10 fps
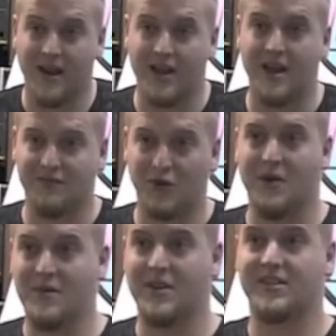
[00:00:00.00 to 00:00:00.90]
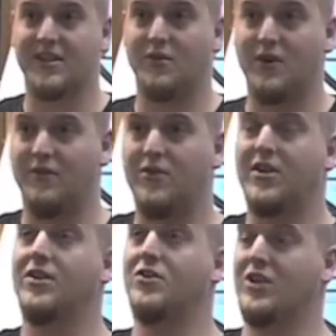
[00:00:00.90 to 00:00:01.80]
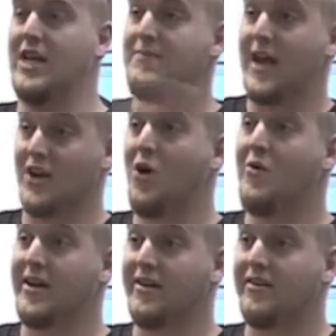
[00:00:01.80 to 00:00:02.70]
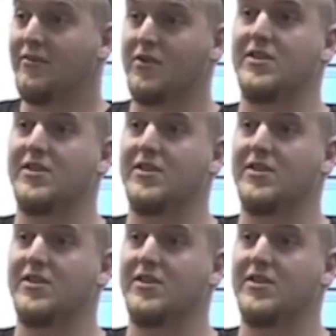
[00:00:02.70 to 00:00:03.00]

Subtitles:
And after, if you can keep that going for,